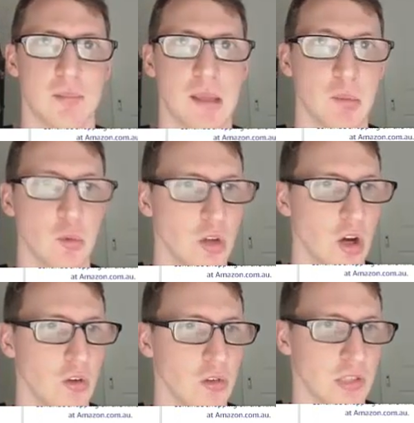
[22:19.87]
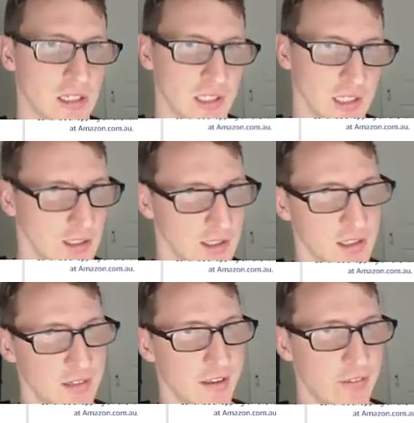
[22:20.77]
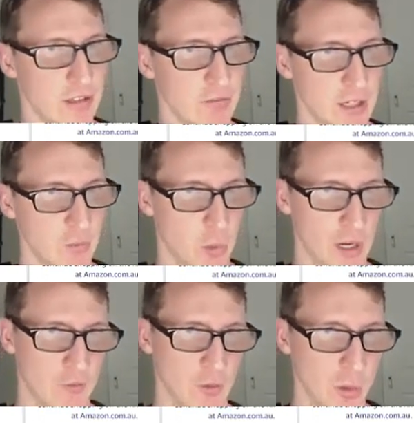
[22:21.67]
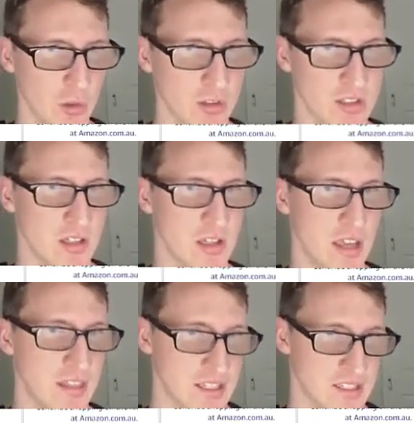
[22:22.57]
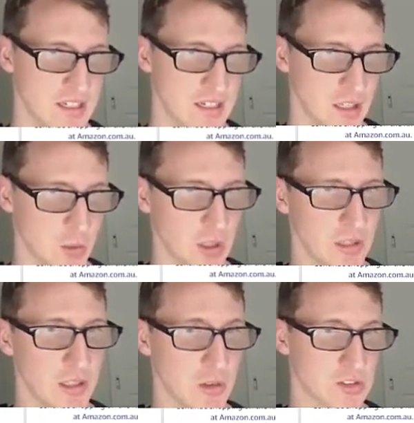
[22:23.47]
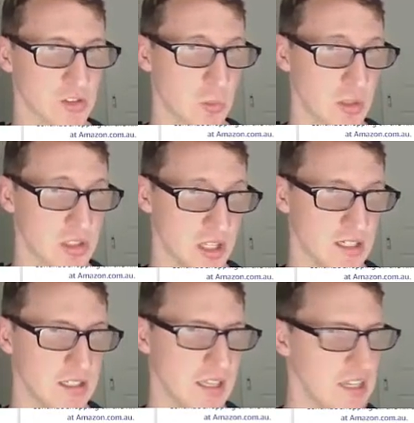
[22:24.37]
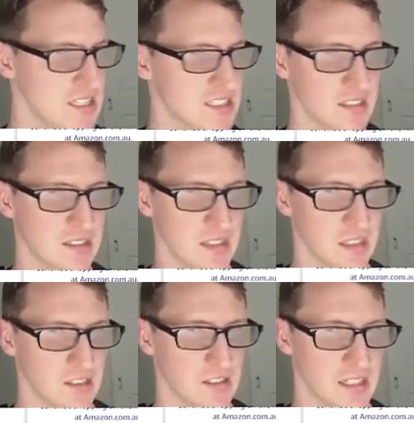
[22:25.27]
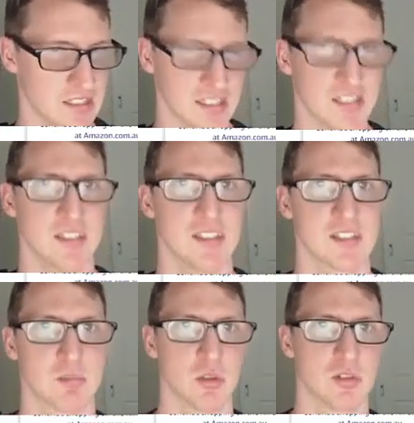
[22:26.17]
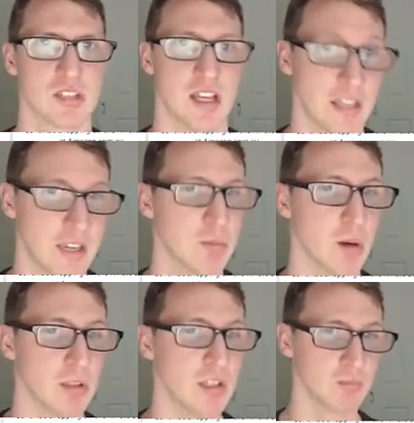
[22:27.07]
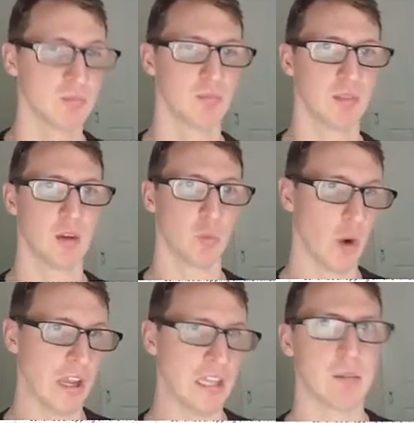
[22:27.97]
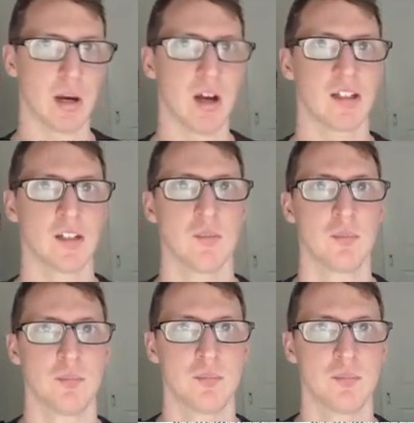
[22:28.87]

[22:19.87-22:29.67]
People know Gandhi. If they've read one of her books and they see another one that looks almost like it, they instantly think that's Gandhi's books, and they probably will end up buying it.